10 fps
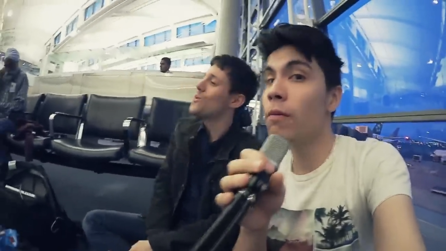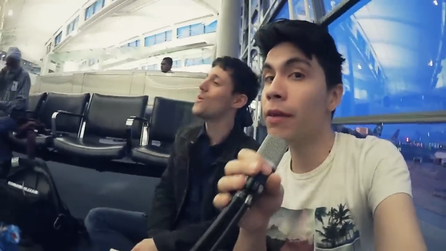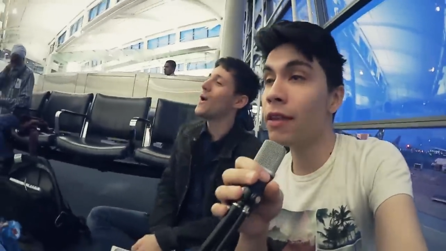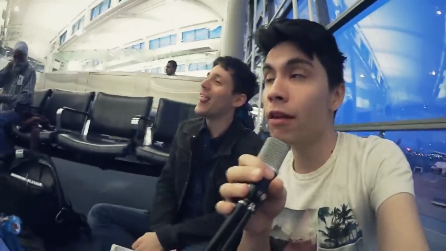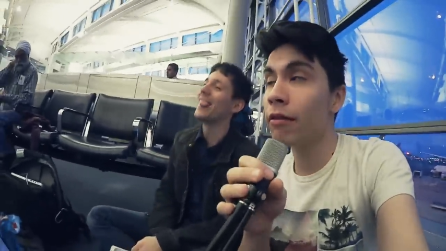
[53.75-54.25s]

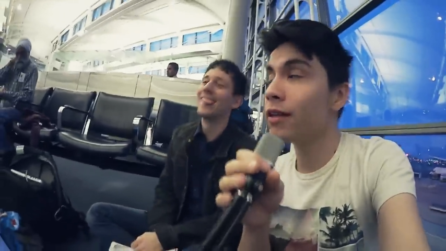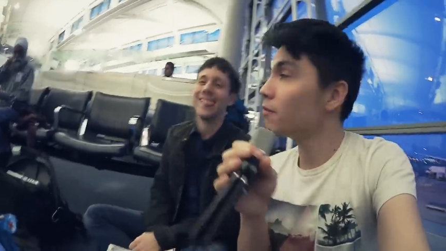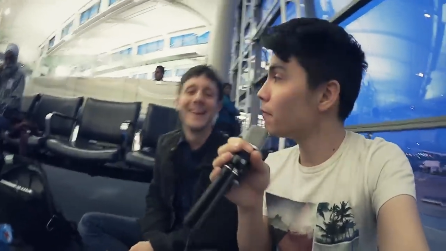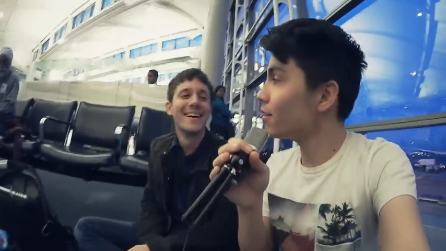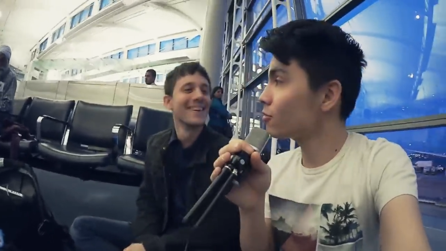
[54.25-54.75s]
Speaker 1: we'll be there
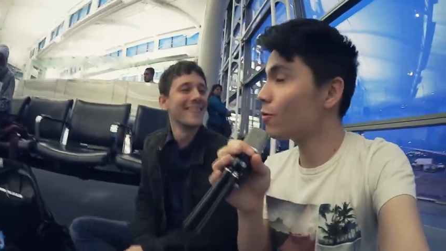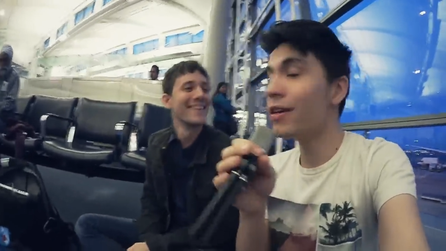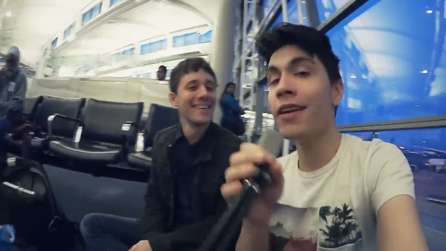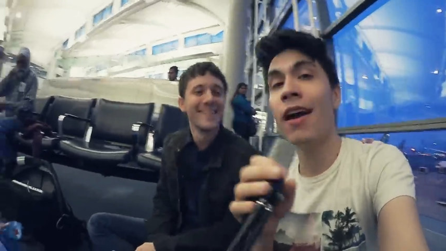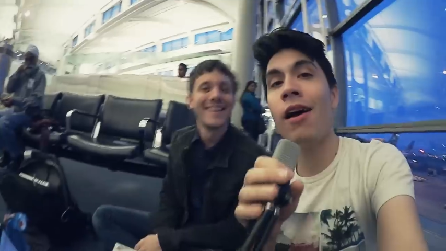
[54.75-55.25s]
in about
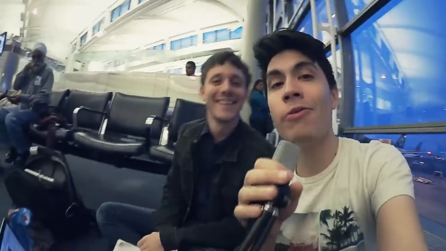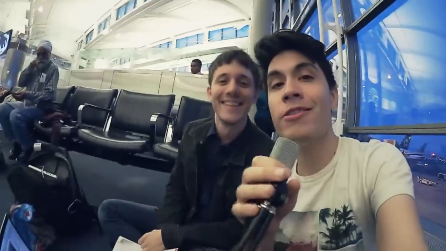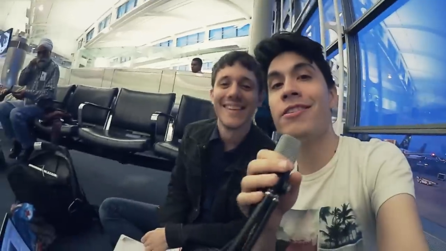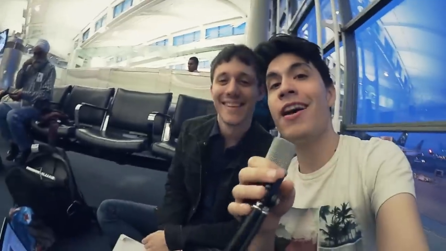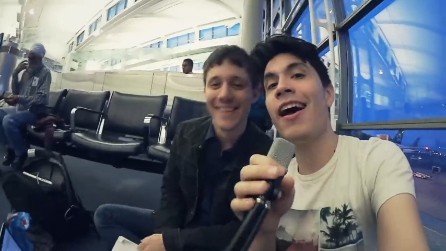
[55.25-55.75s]
20
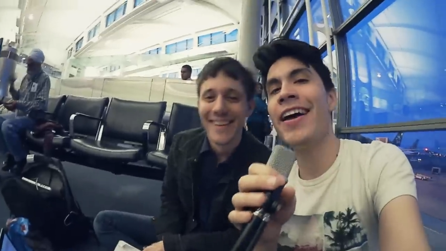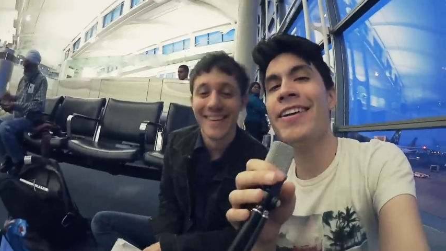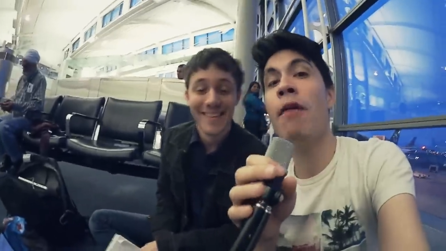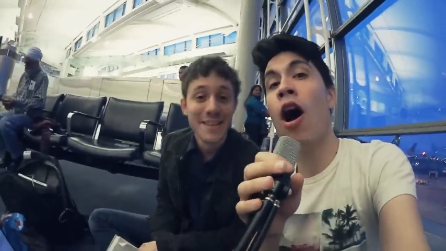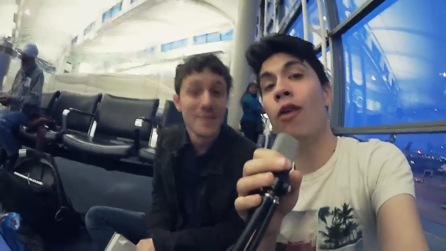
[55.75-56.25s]
hours time.
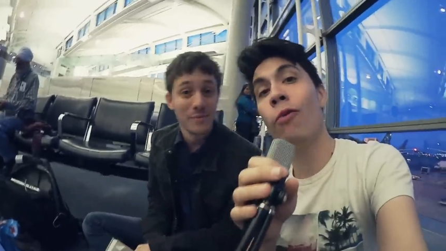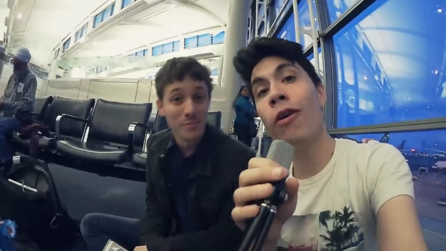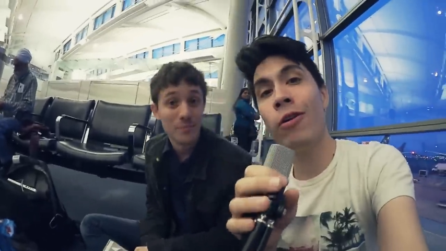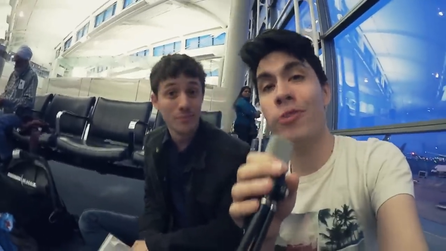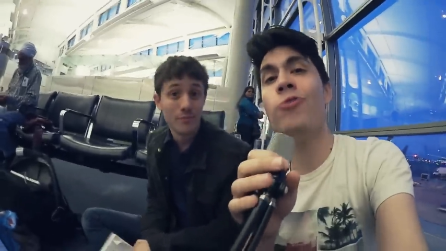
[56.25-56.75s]
A
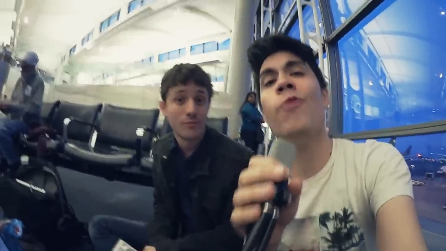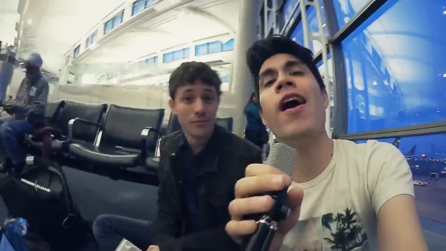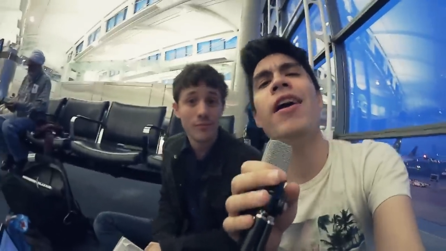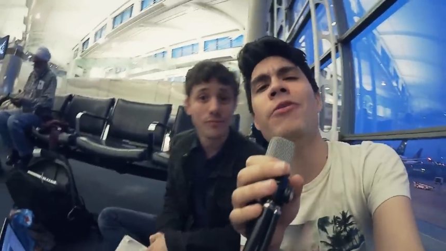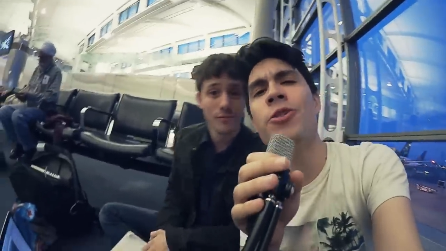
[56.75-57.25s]
world
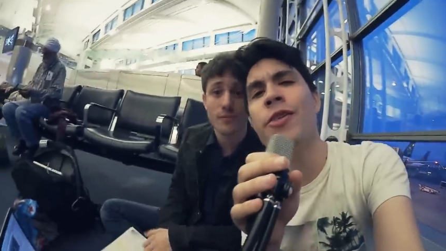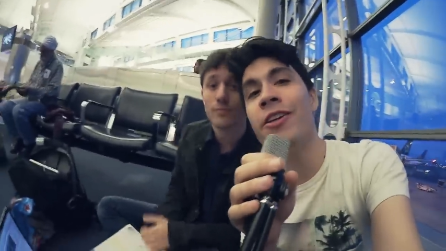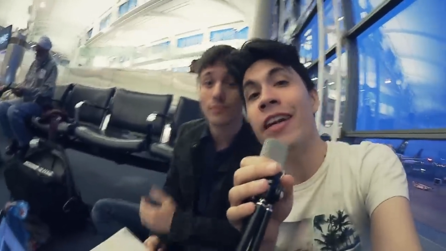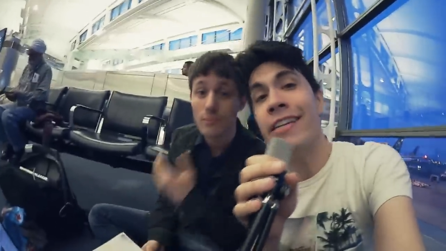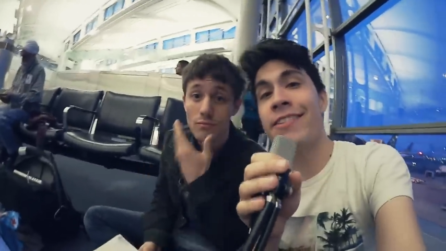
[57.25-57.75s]
away, wish
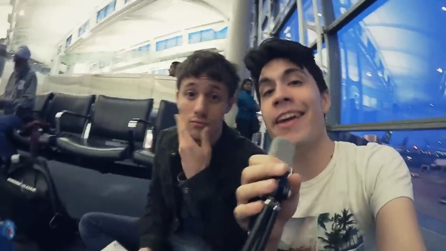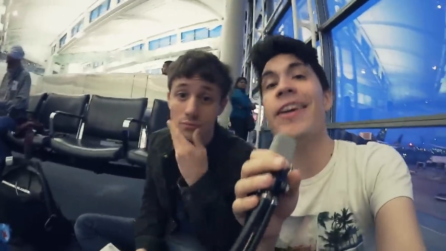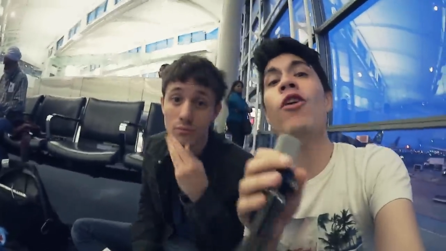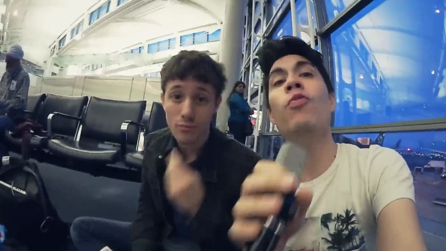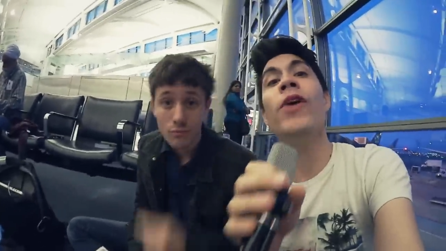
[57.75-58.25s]
we could
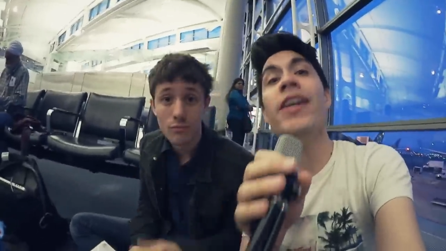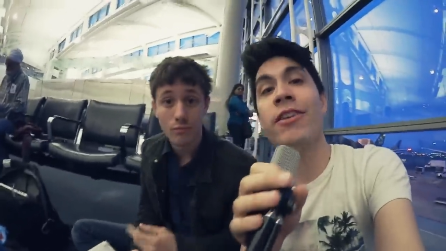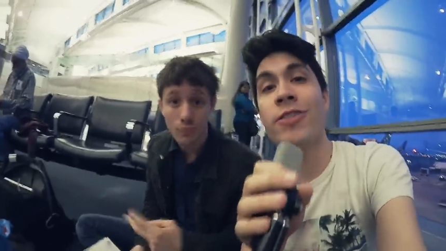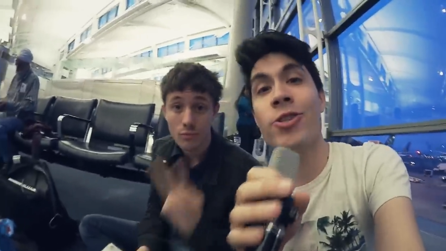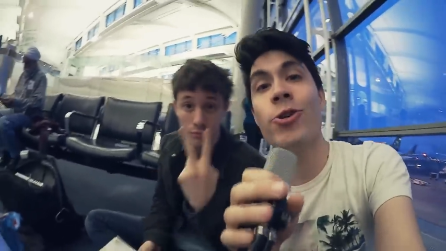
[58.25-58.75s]
stay a
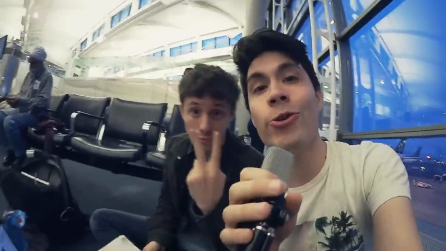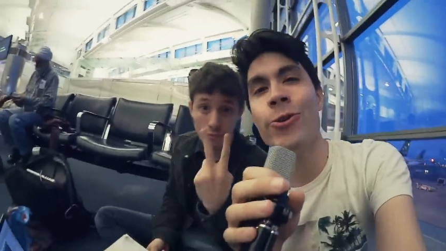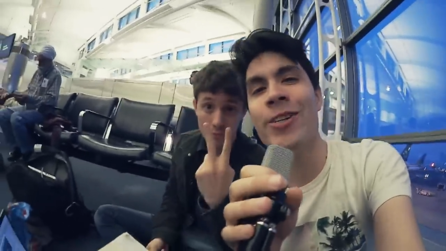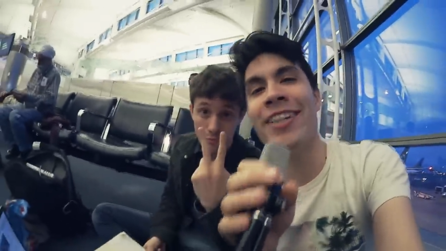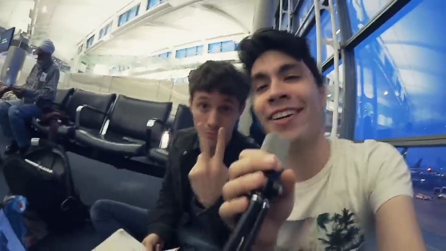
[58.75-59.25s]
week or
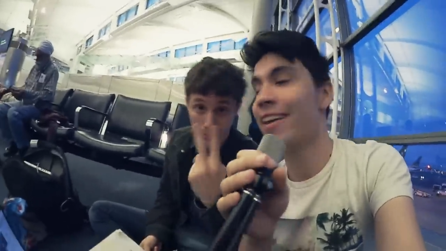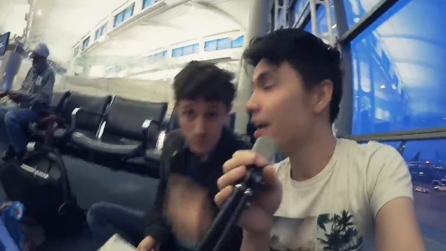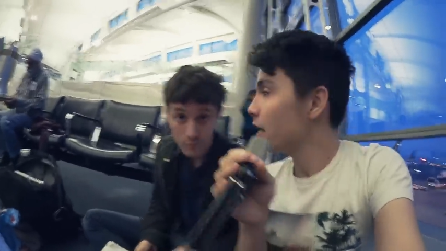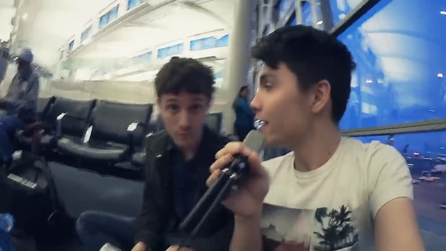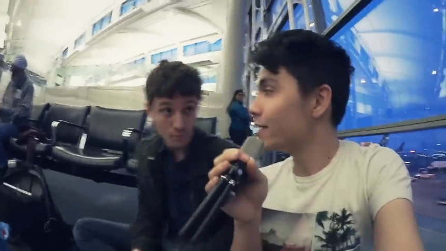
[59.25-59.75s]
two.
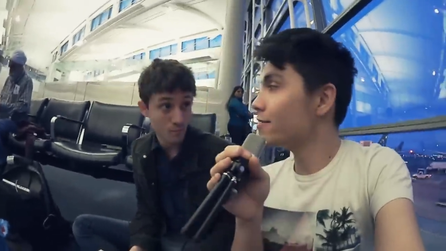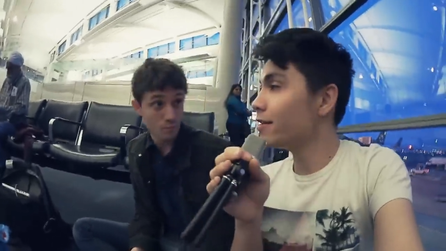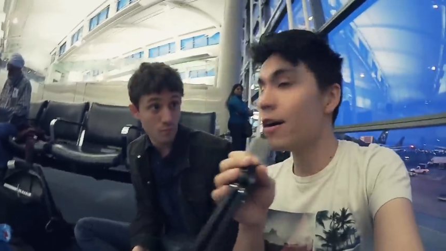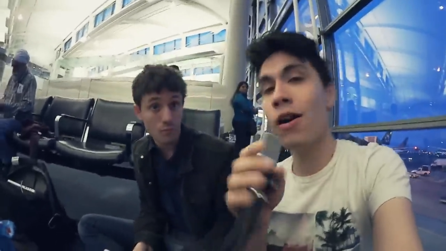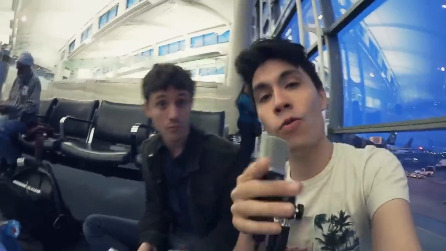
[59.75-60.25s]

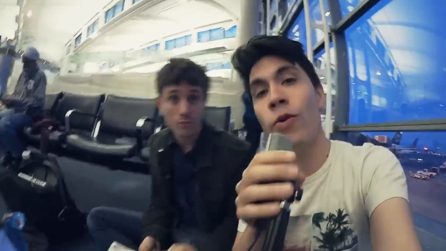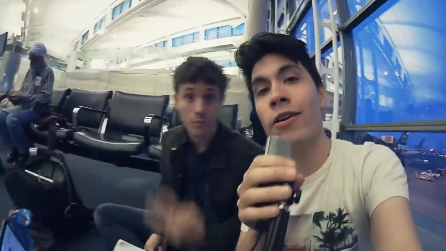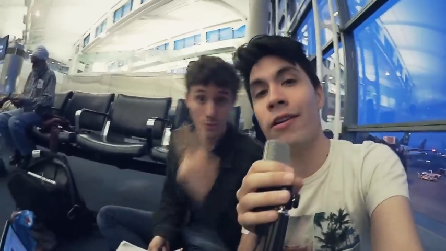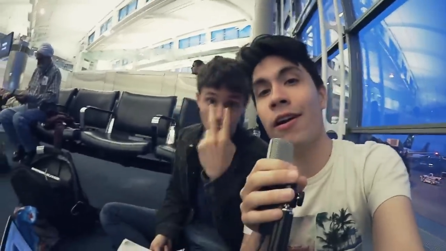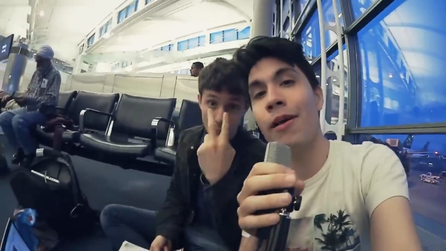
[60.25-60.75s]
India,
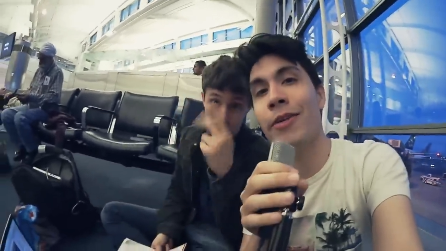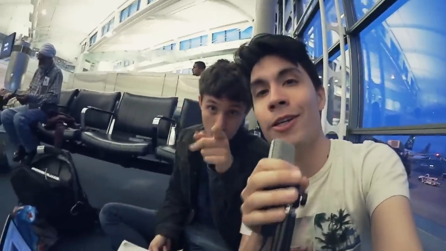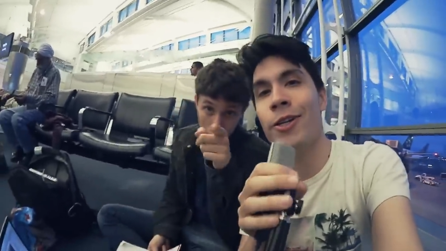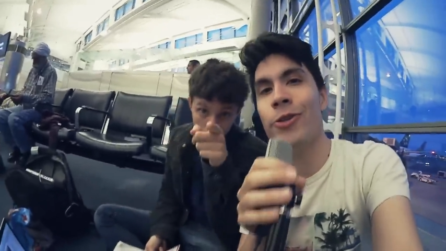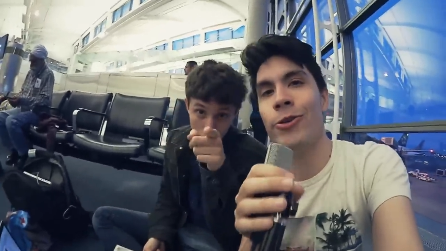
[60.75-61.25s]
we're
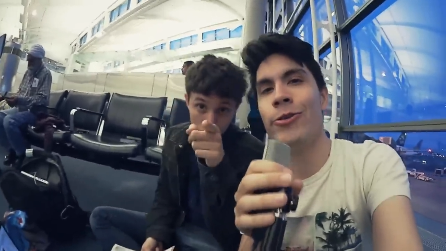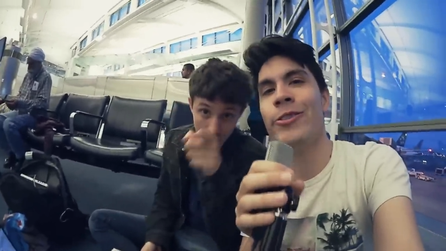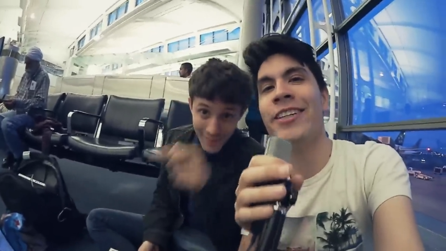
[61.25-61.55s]
coming to you.